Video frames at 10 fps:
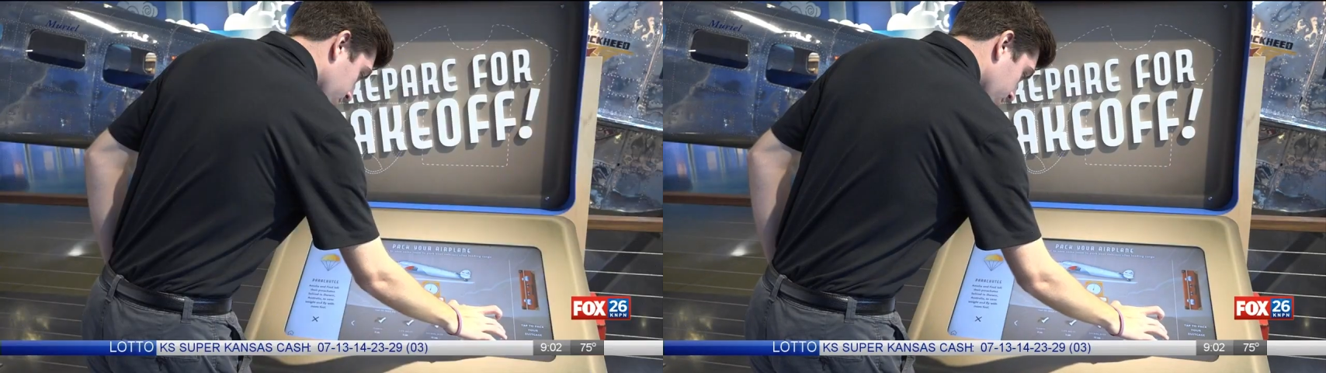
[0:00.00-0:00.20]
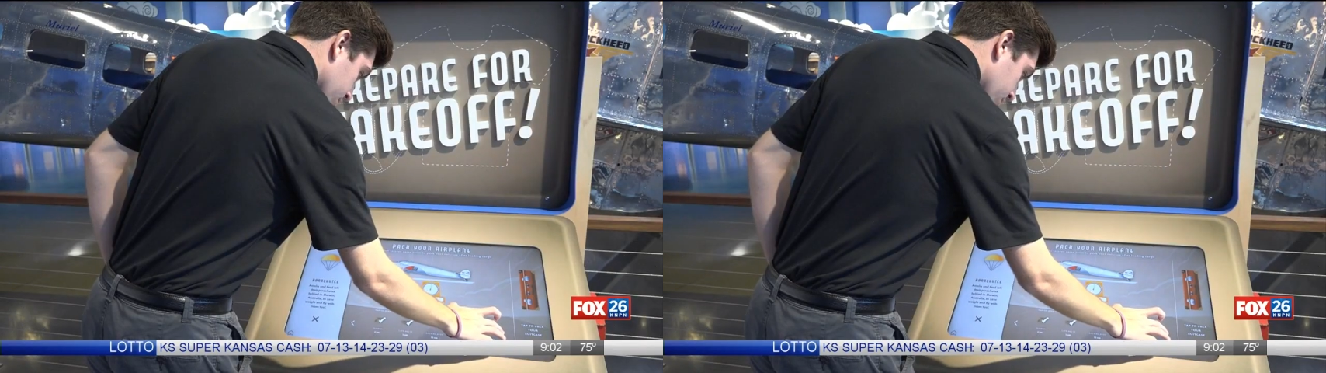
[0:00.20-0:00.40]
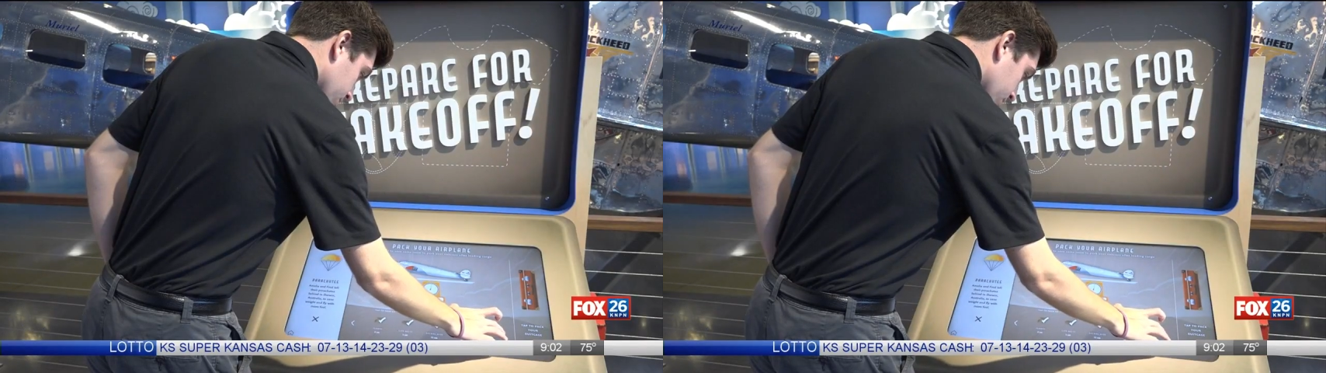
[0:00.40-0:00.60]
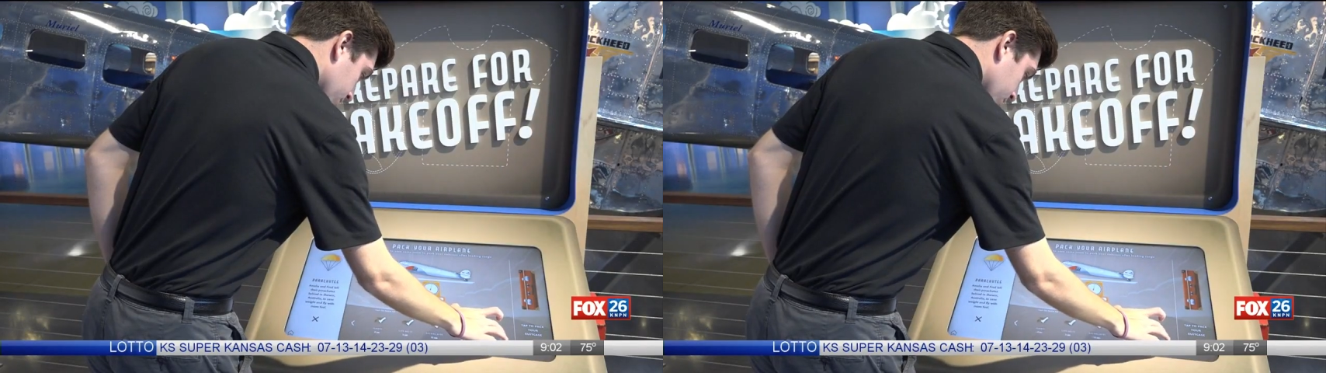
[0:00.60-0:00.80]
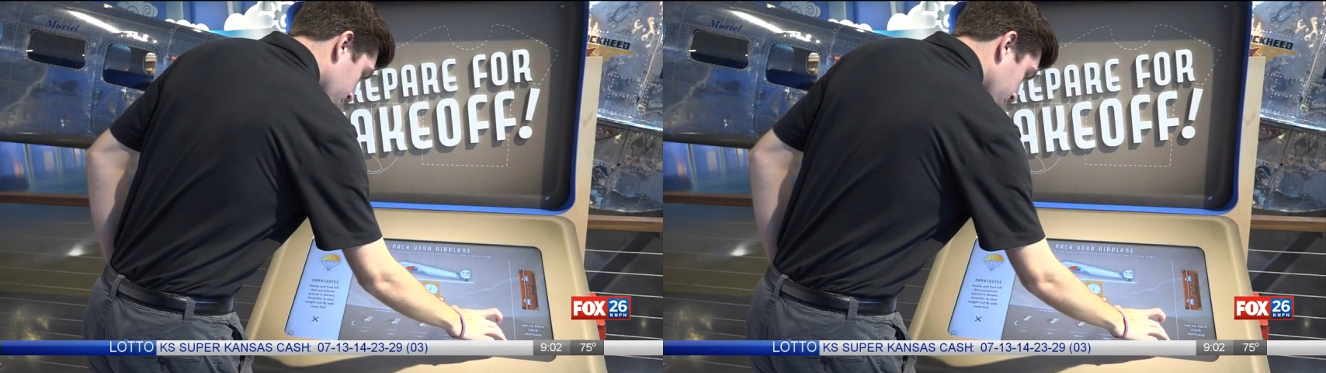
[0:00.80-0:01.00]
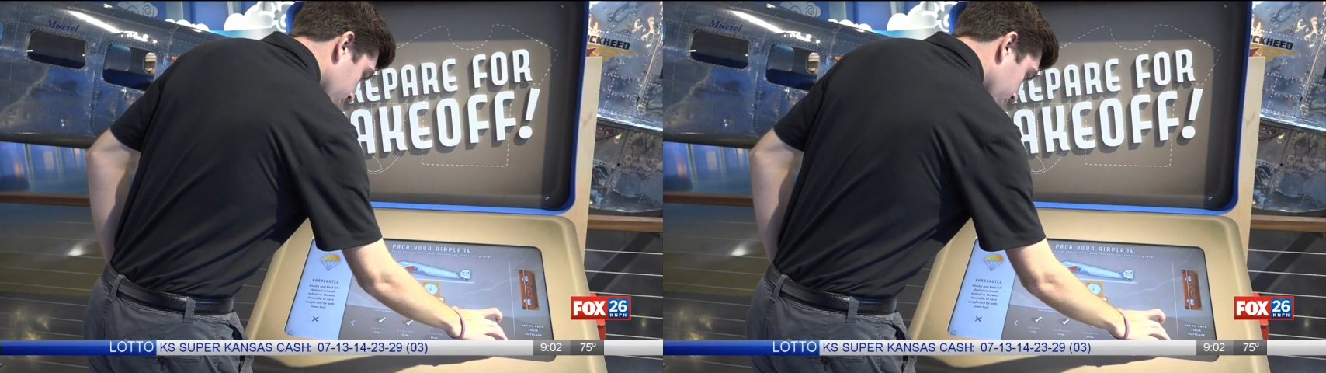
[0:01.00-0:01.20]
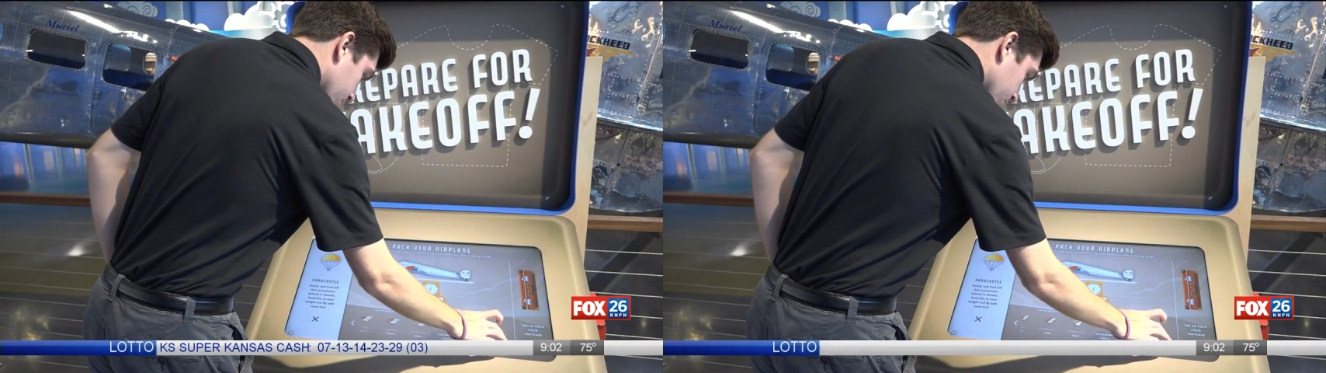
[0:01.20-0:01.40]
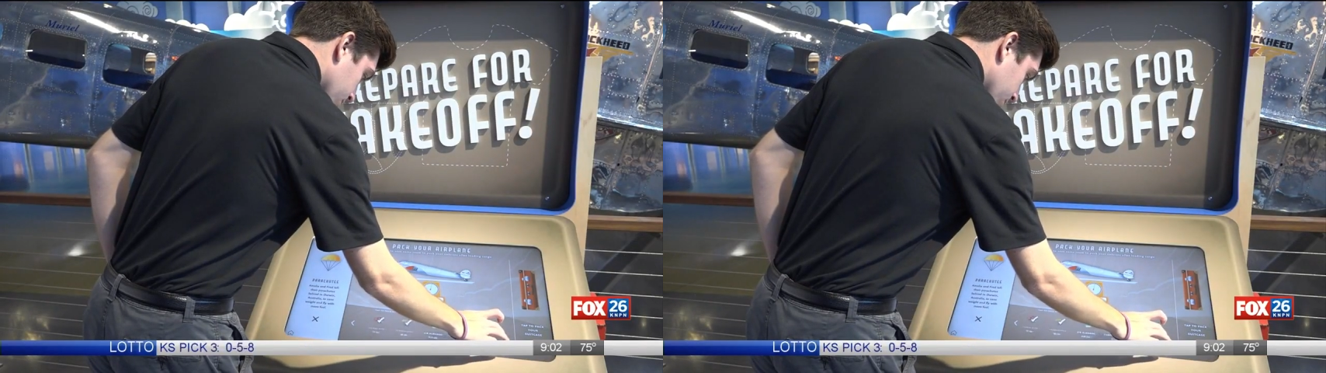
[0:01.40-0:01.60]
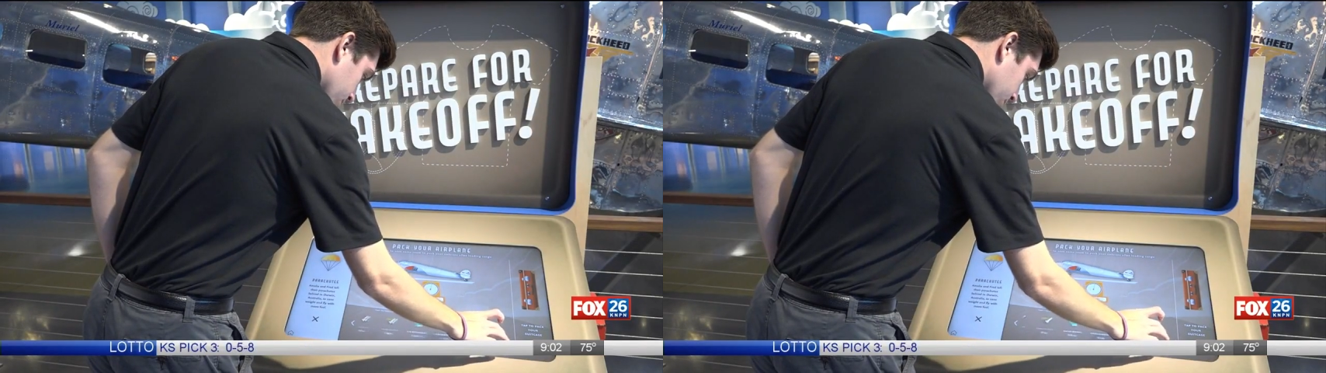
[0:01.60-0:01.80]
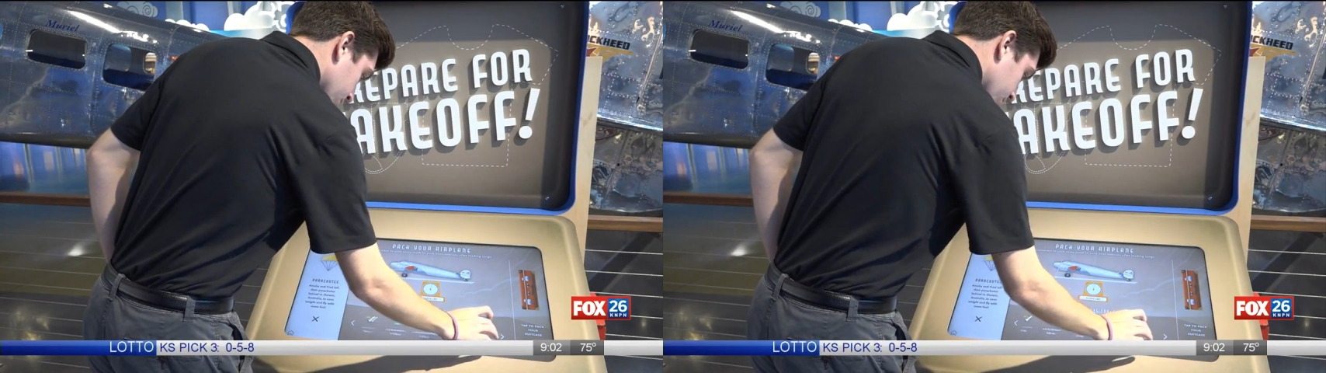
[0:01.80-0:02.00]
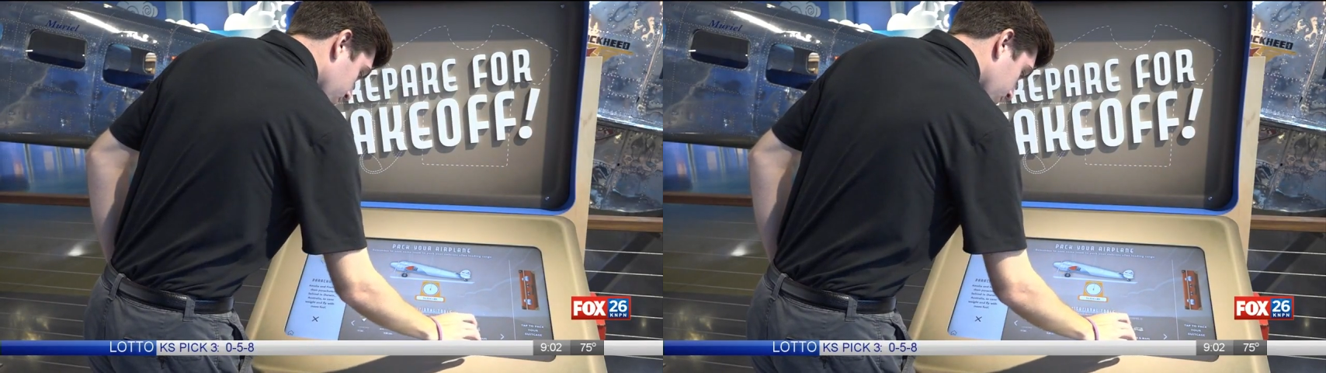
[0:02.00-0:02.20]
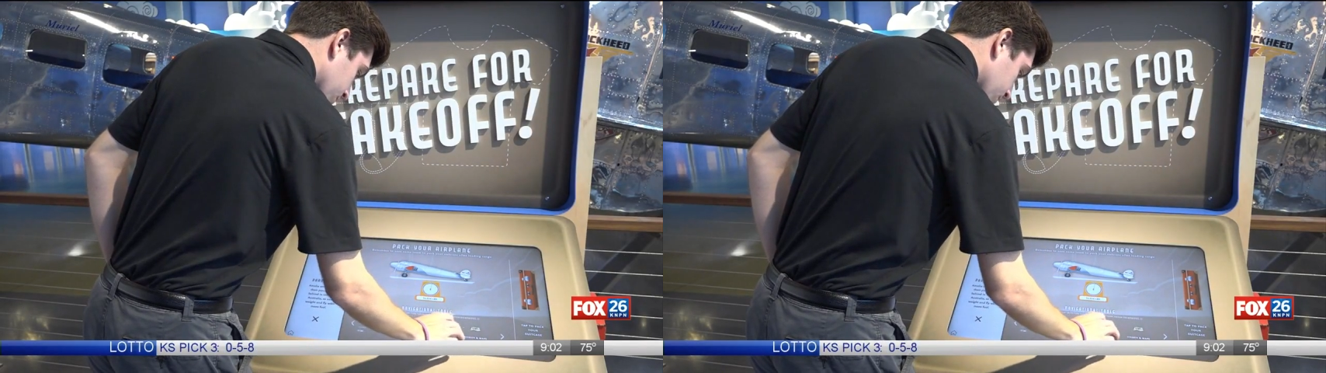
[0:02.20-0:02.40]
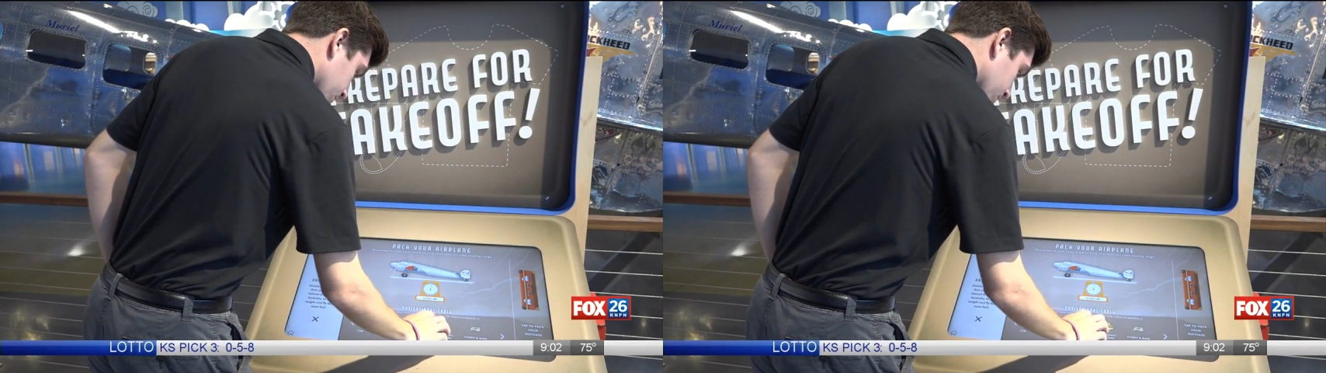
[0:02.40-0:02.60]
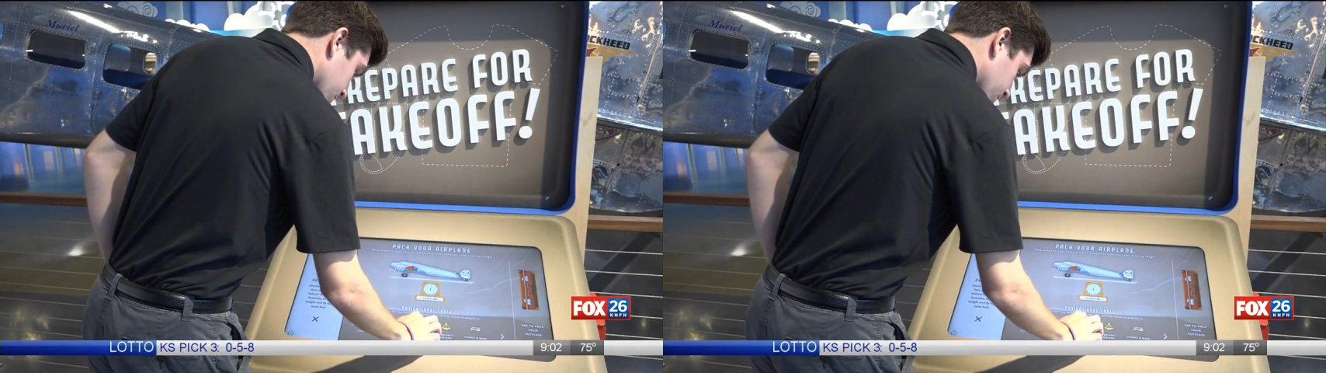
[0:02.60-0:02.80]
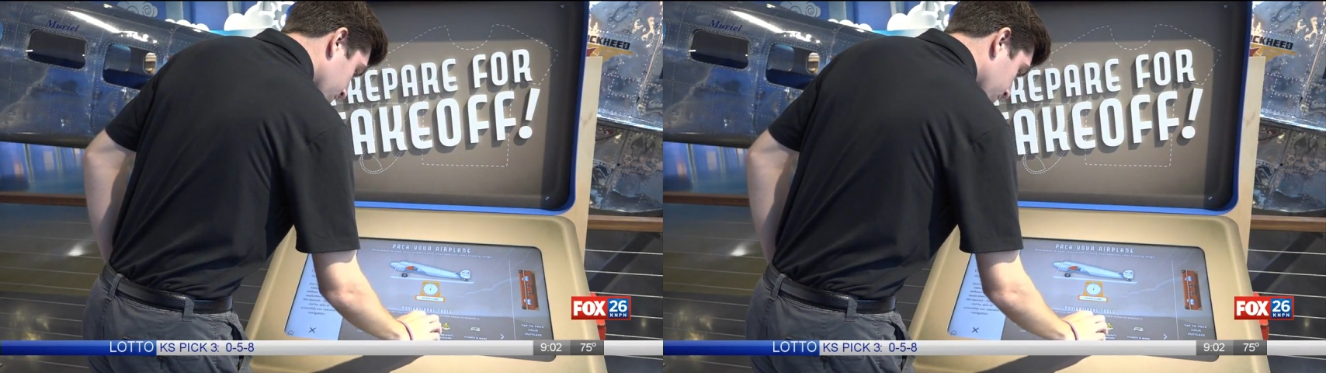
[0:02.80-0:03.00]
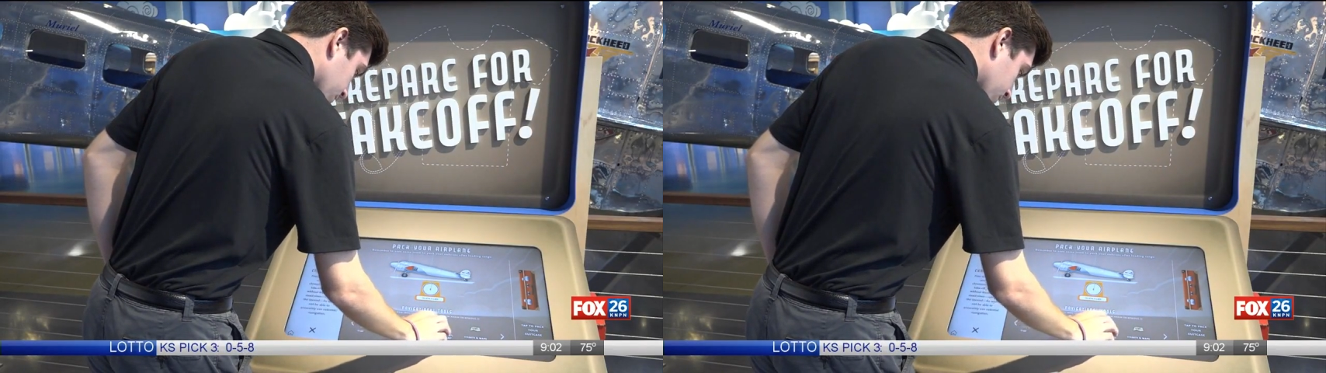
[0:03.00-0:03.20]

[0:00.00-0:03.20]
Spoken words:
Nobody's mouth can be seen.